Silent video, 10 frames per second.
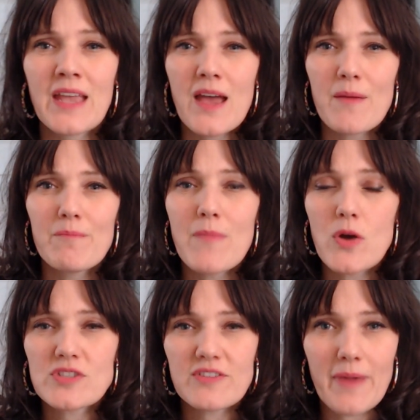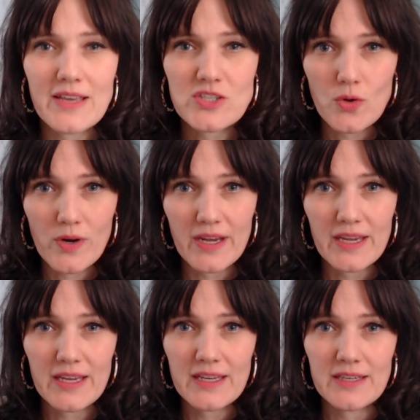Most of my
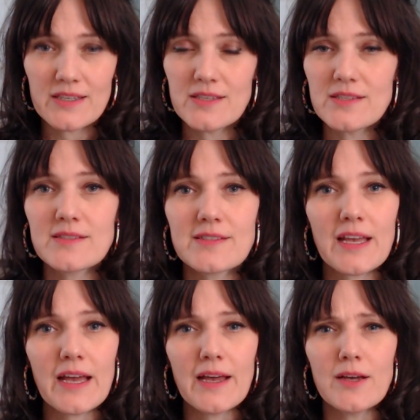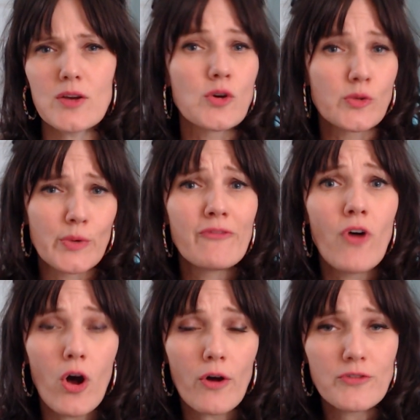story is or
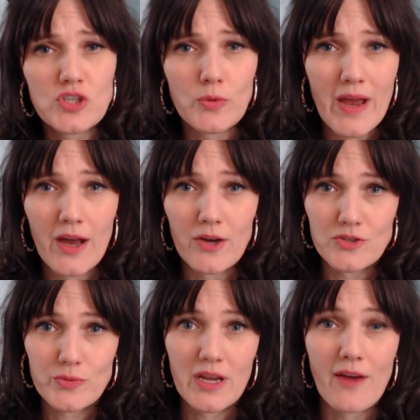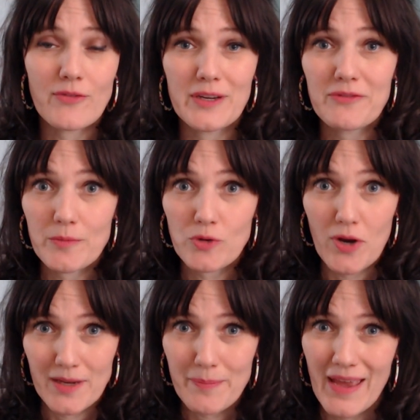revolves around recovering from
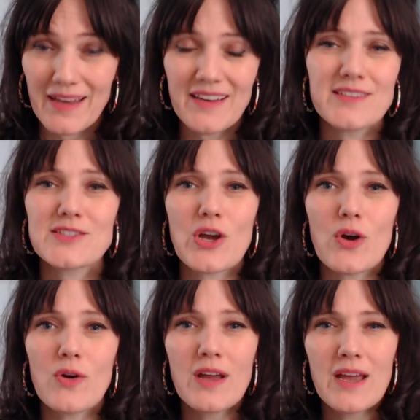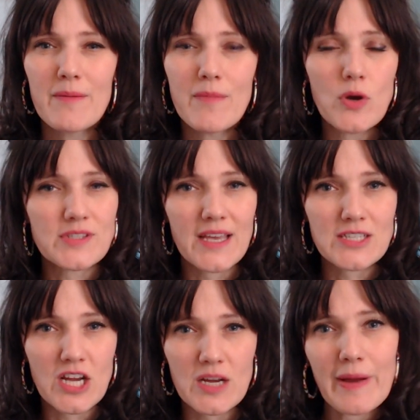chronic pain, and so mostly I
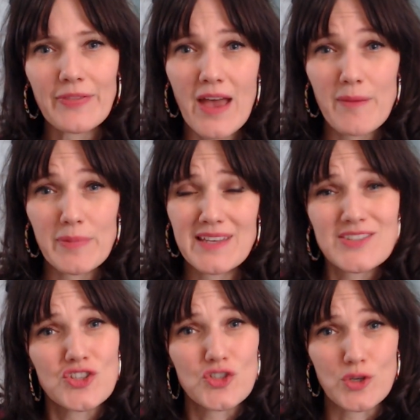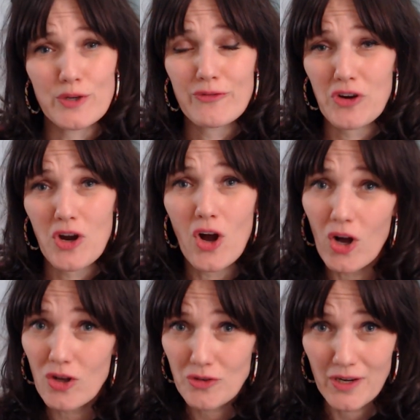talk about that, but this is true for
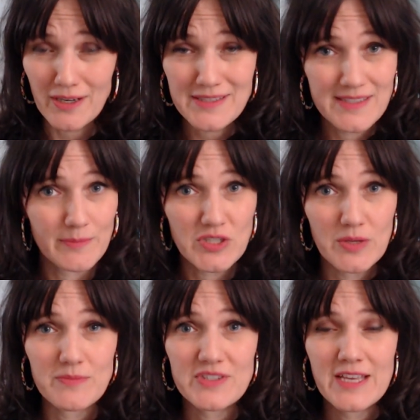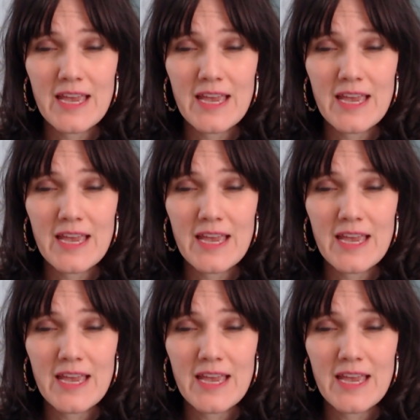all chronic symptoms.